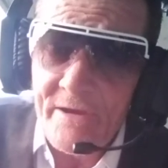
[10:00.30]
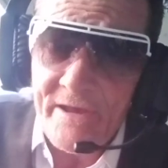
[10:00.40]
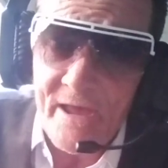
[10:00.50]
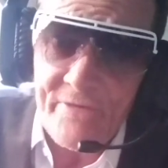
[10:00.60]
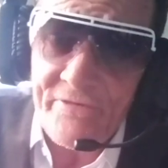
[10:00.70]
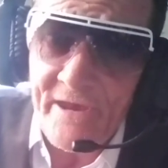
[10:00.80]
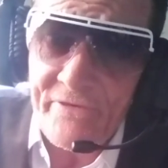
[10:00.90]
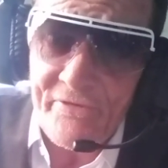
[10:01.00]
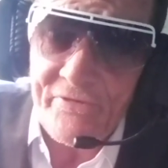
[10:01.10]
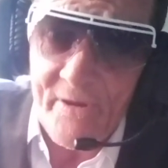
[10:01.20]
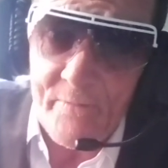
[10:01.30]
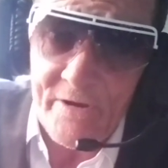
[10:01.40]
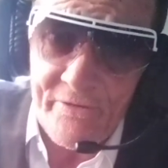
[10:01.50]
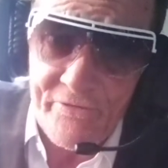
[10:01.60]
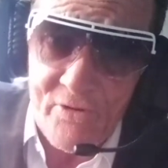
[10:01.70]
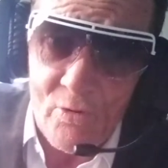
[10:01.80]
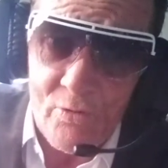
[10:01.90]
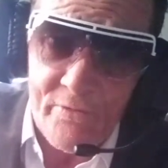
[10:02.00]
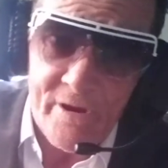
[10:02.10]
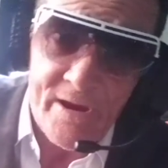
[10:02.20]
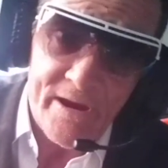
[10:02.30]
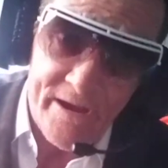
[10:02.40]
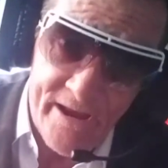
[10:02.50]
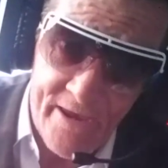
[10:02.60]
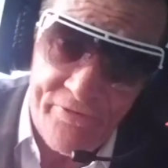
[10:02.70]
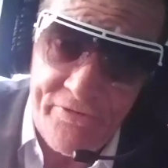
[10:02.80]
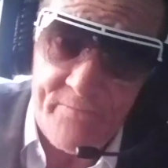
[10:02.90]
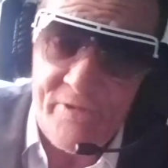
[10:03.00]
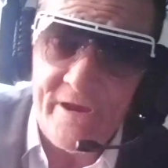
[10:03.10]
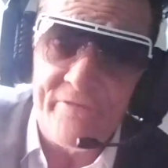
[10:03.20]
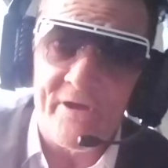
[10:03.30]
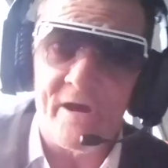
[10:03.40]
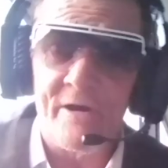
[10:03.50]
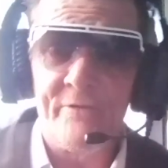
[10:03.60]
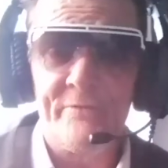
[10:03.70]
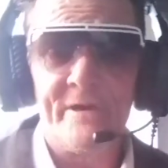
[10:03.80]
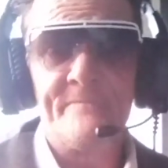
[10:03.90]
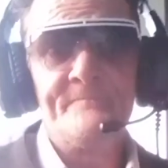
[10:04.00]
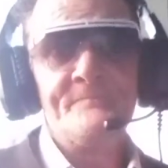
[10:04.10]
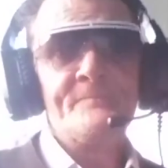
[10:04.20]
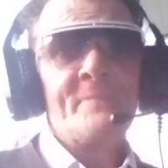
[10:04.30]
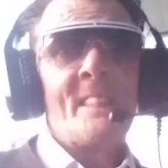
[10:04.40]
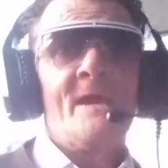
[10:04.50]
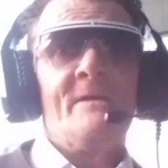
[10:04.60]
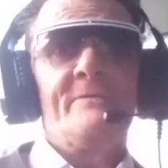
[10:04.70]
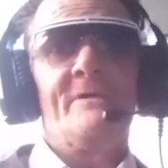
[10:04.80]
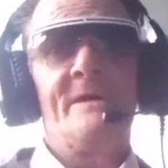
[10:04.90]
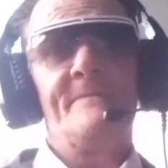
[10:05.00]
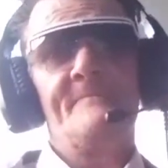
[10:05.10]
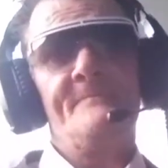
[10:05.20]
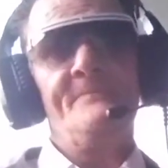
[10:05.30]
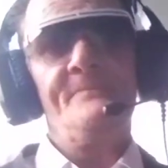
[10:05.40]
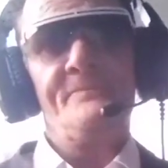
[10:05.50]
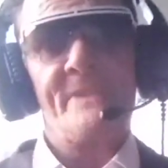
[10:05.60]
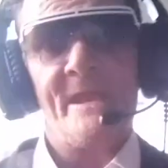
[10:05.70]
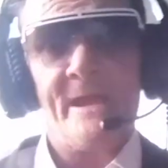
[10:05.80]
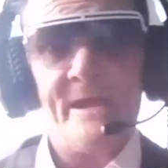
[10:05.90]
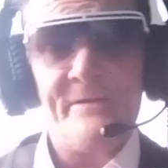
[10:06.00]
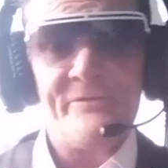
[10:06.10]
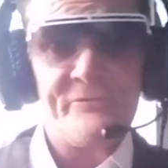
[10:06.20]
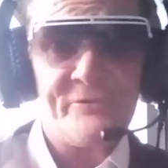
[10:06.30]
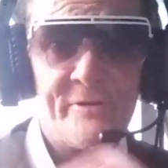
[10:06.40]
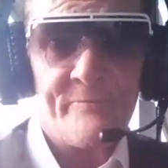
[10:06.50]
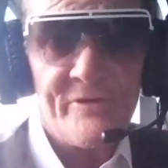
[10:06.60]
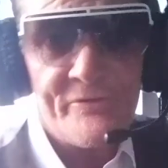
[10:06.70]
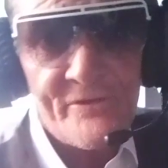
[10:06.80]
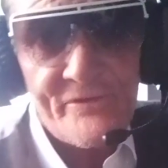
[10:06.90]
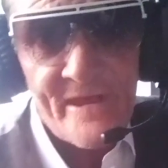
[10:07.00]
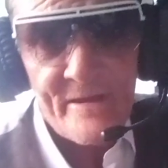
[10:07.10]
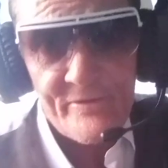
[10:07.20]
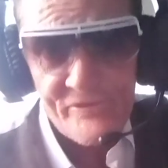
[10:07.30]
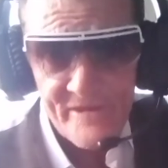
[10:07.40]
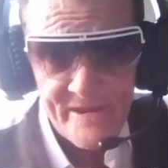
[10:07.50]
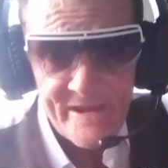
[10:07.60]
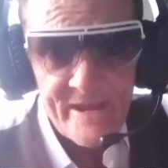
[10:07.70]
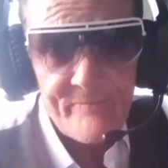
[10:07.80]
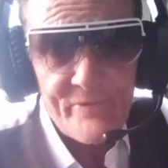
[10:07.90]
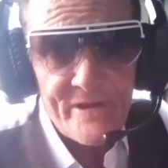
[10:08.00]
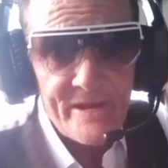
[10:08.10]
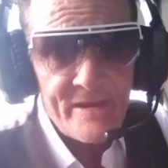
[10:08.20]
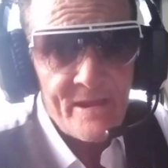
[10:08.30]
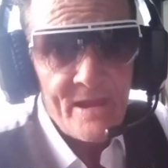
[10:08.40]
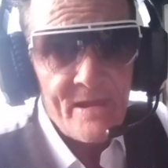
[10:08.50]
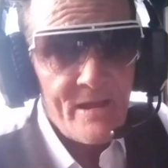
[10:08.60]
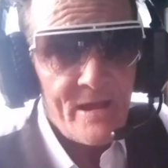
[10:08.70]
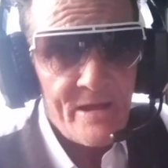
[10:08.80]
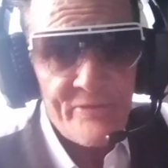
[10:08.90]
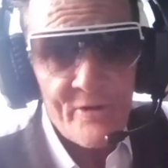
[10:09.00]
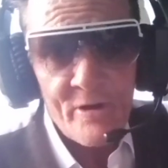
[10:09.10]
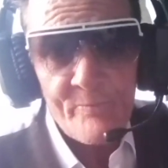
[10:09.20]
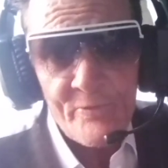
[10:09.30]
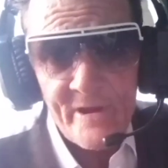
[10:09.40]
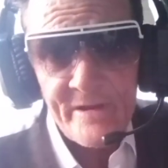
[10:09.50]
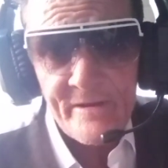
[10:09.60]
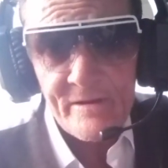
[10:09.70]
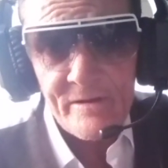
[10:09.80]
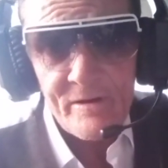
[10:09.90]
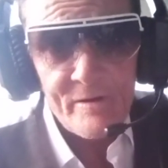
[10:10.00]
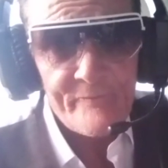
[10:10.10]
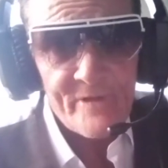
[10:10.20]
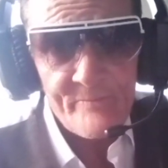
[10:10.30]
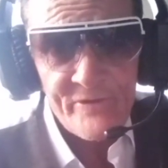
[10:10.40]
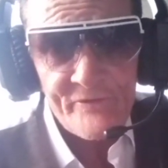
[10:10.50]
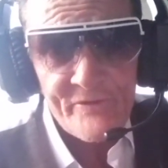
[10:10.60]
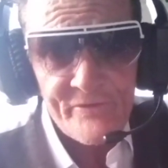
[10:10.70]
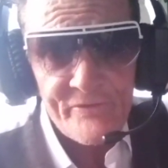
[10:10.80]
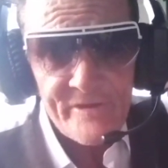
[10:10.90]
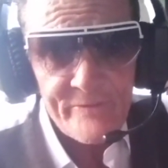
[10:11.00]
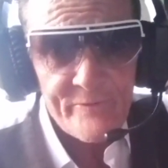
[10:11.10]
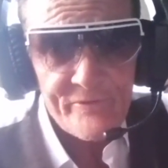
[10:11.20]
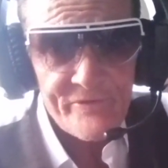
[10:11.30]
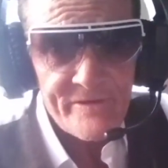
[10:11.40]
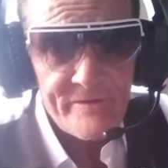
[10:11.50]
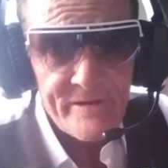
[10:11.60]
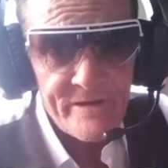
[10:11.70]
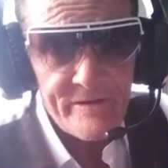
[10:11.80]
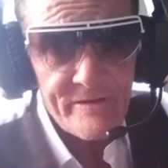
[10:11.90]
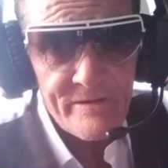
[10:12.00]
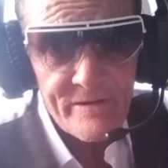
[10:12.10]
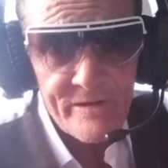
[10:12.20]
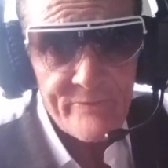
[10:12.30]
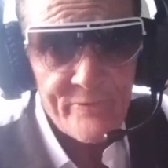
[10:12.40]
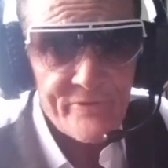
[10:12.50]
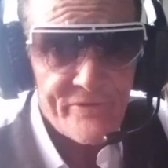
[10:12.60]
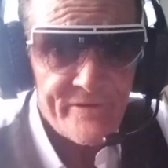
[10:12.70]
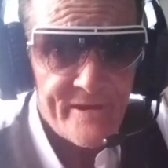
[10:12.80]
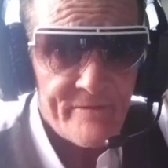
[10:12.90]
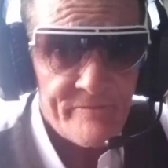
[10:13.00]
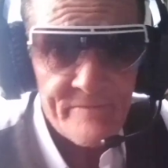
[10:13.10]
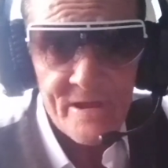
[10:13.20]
And you can't say just someone has called. It has to be the owner, right? And during business hours, it can be the operator of a business if it's in that